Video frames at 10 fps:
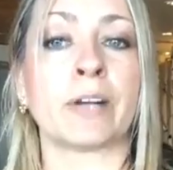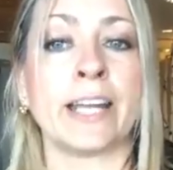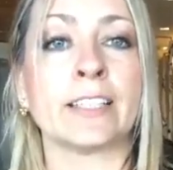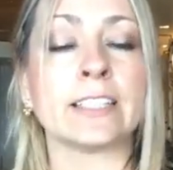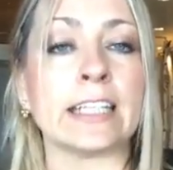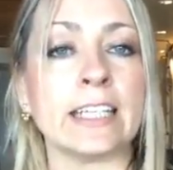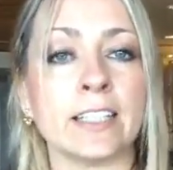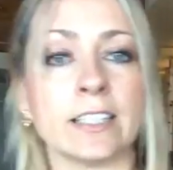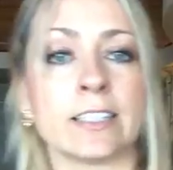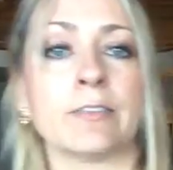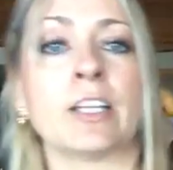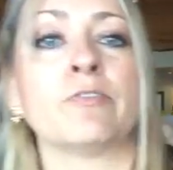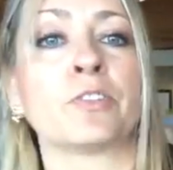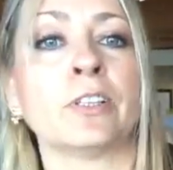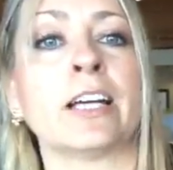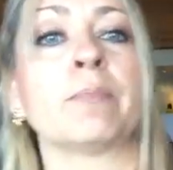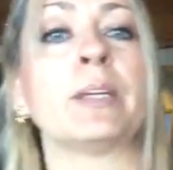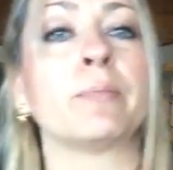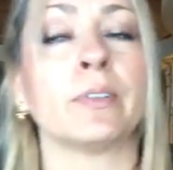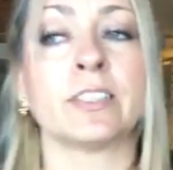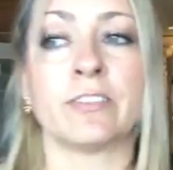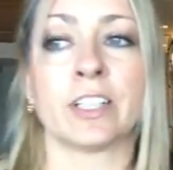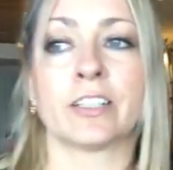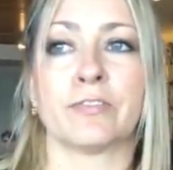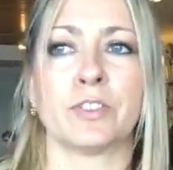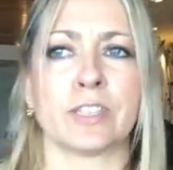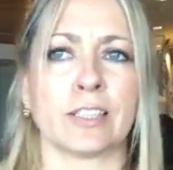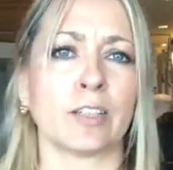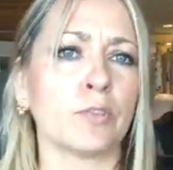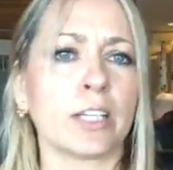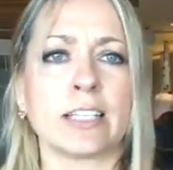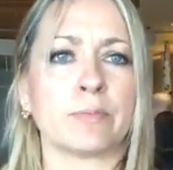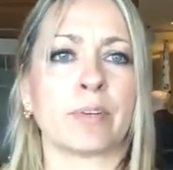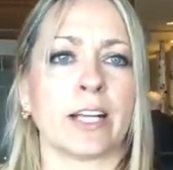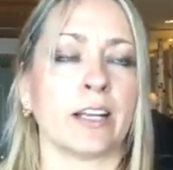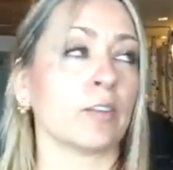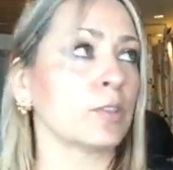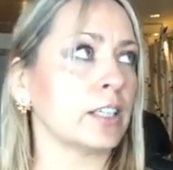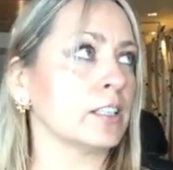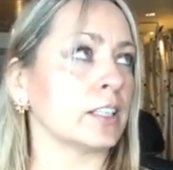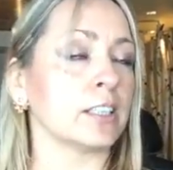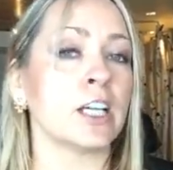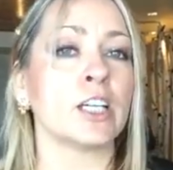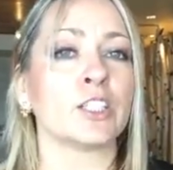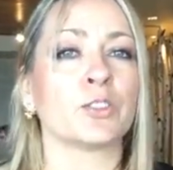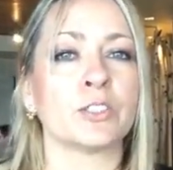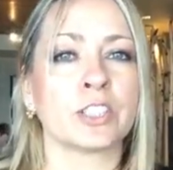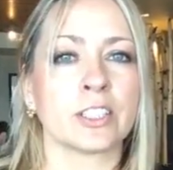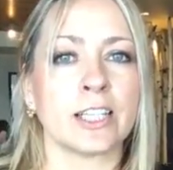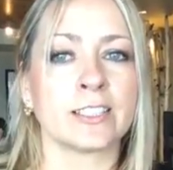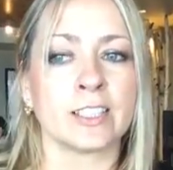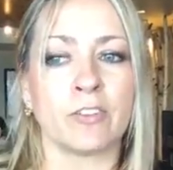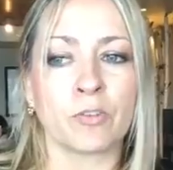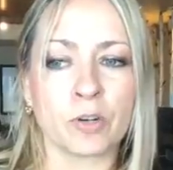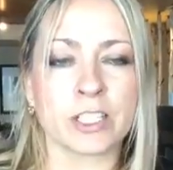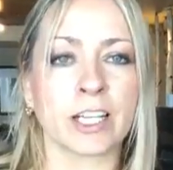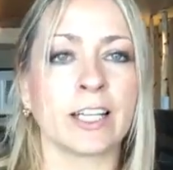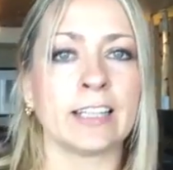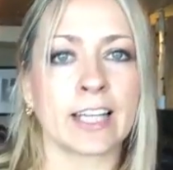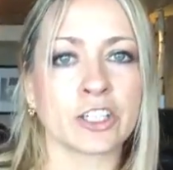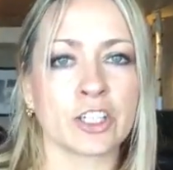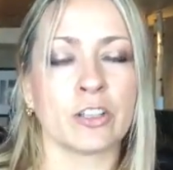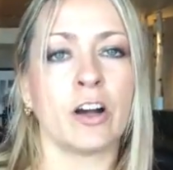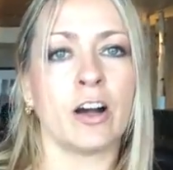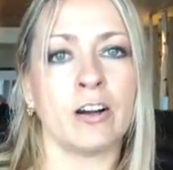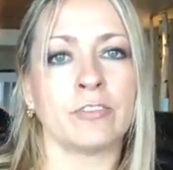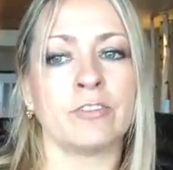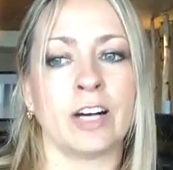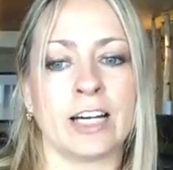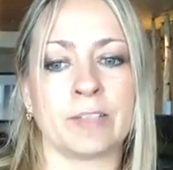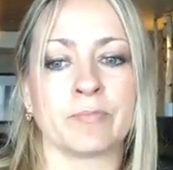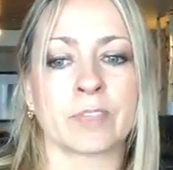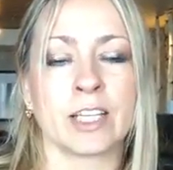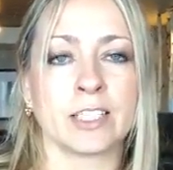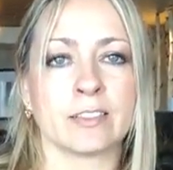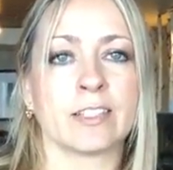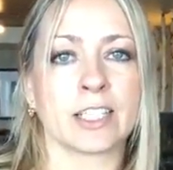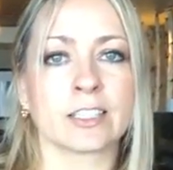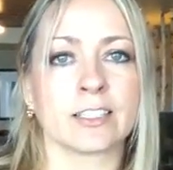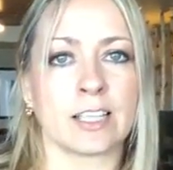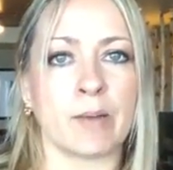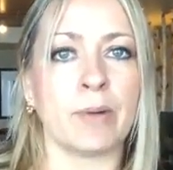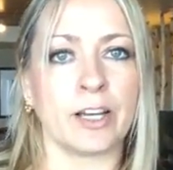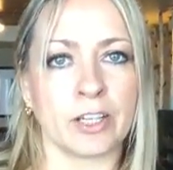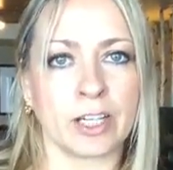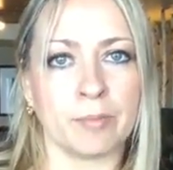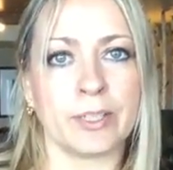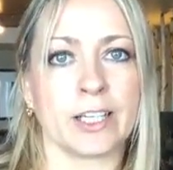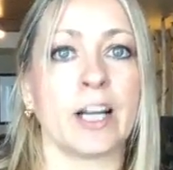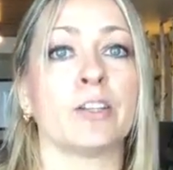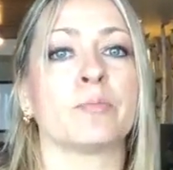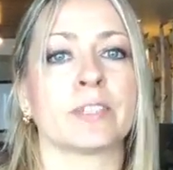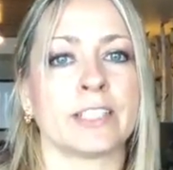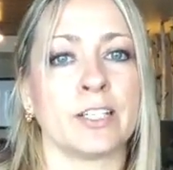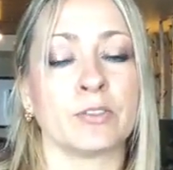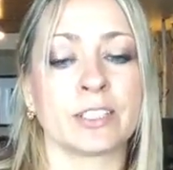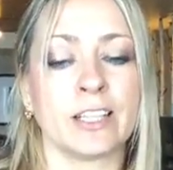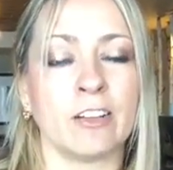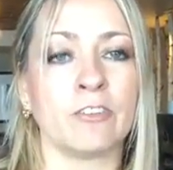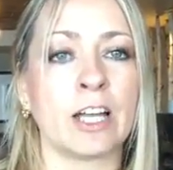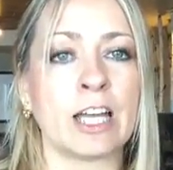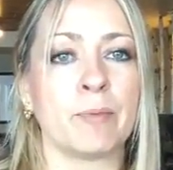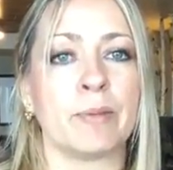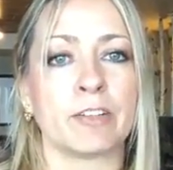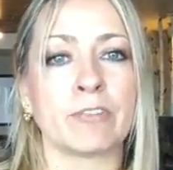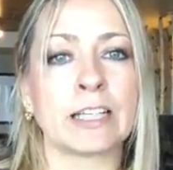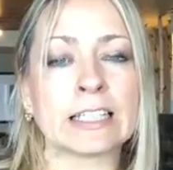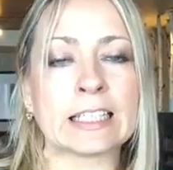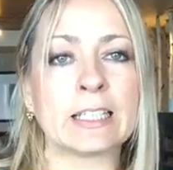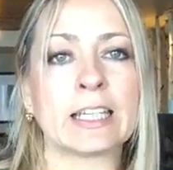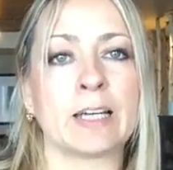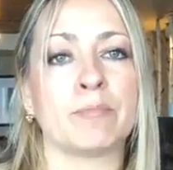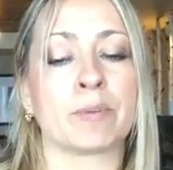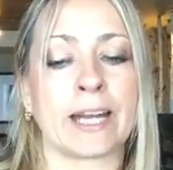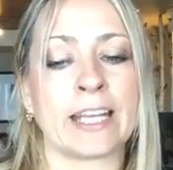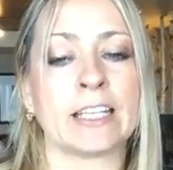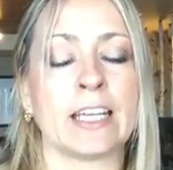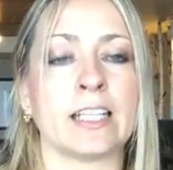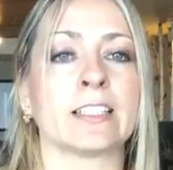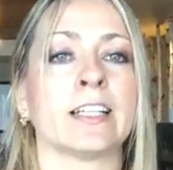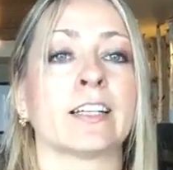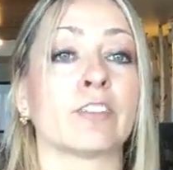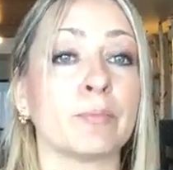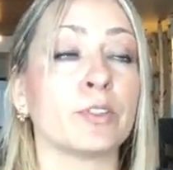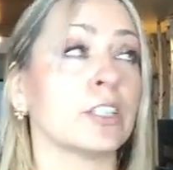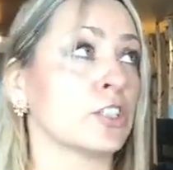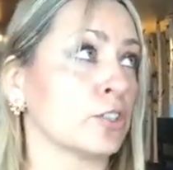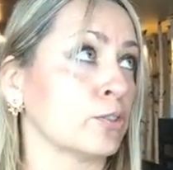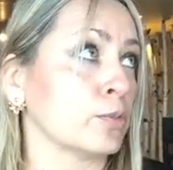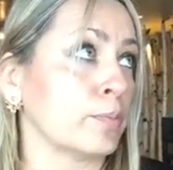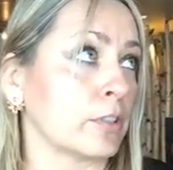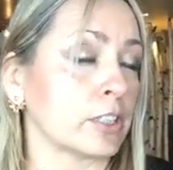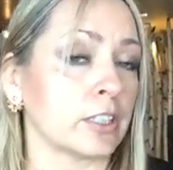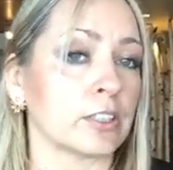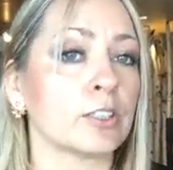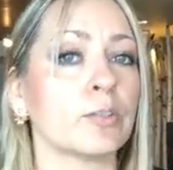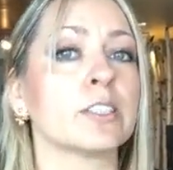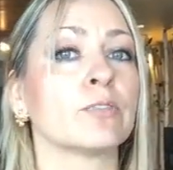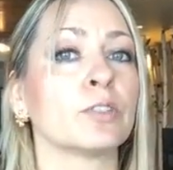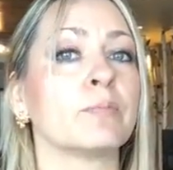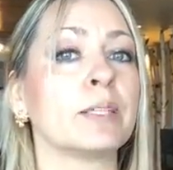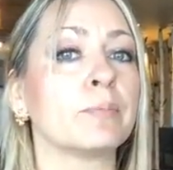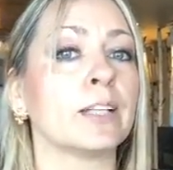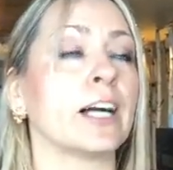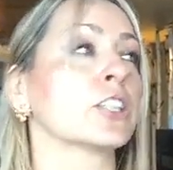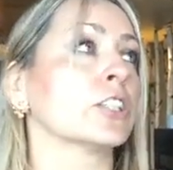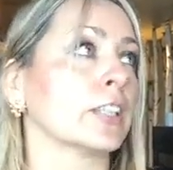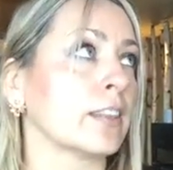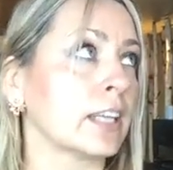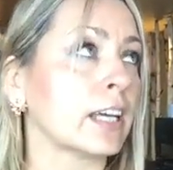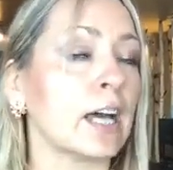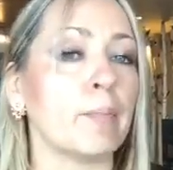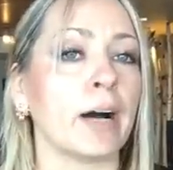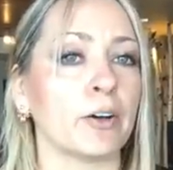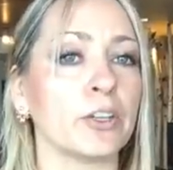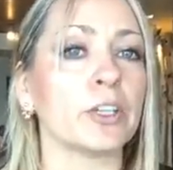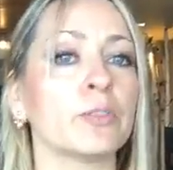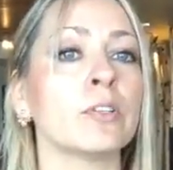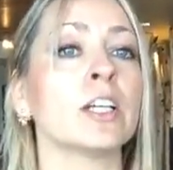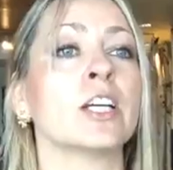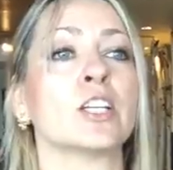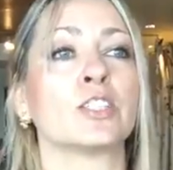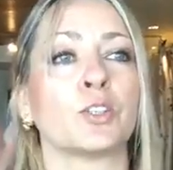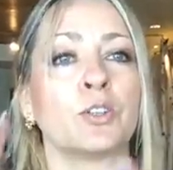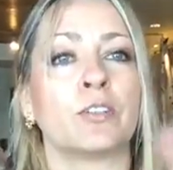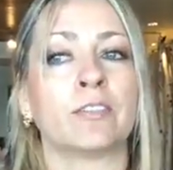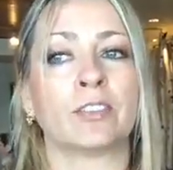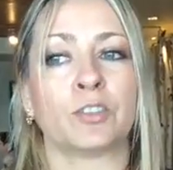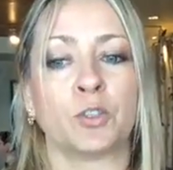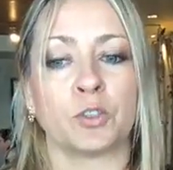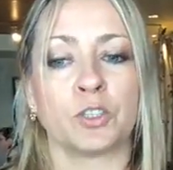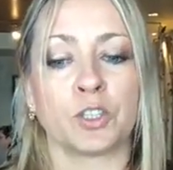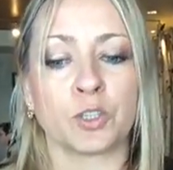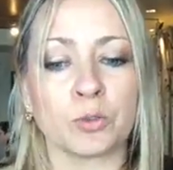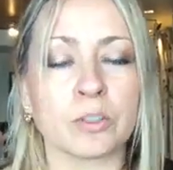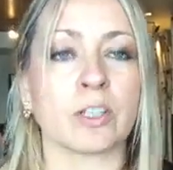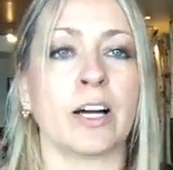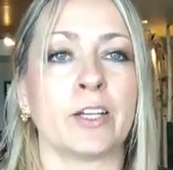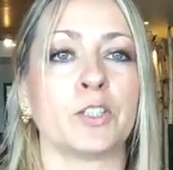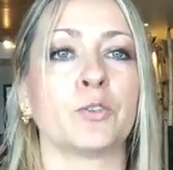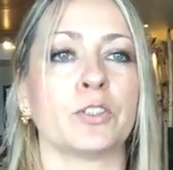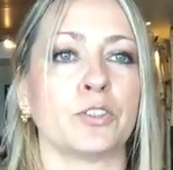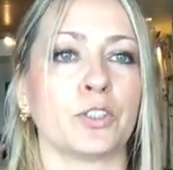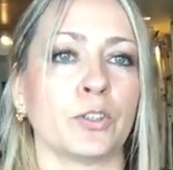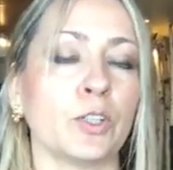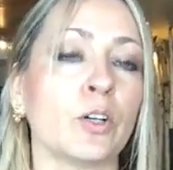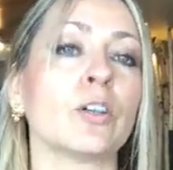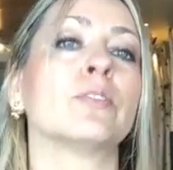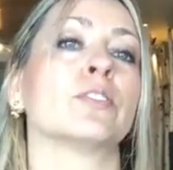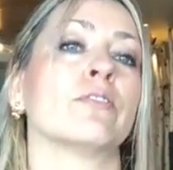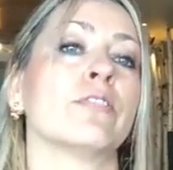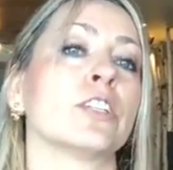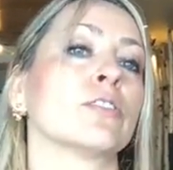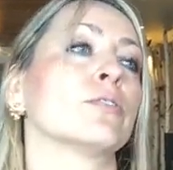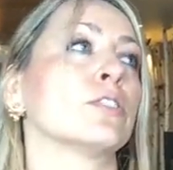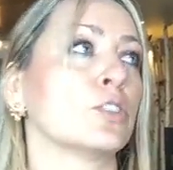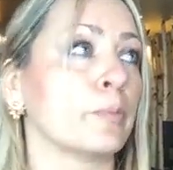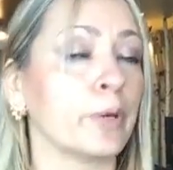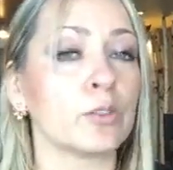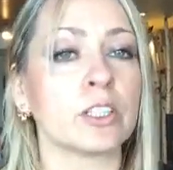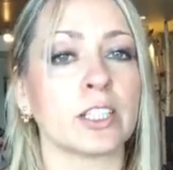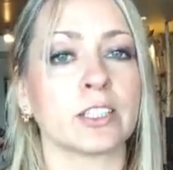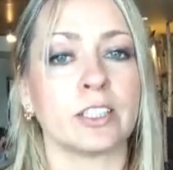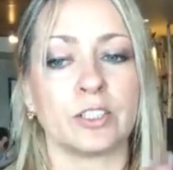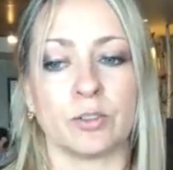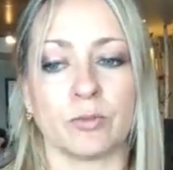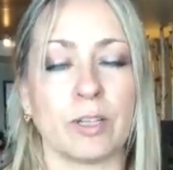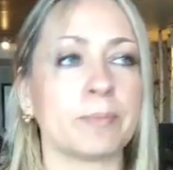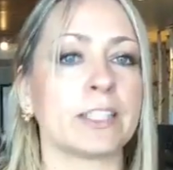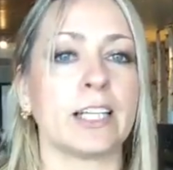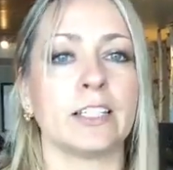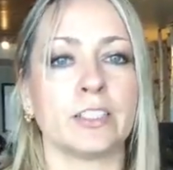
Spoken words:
brand is, and for a lot of people is very confusing, like, what is branding? What is it? So it's of course a collection of things about your company, how you present yourself, but really a brand is like a reputation to a person. So it's what people actually think about you. So the tools of how you do it is your logo, it's your visuals, it's your postings, it's your website,